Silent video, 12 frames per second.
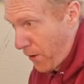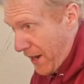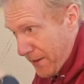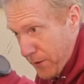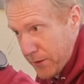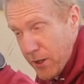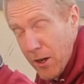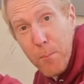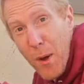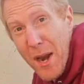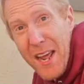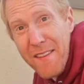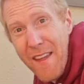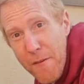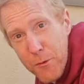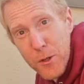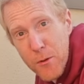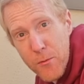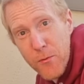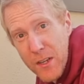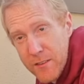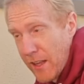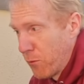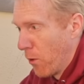part at the top, but I never could
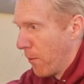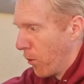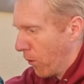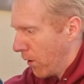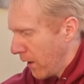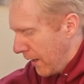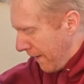fix that wobble.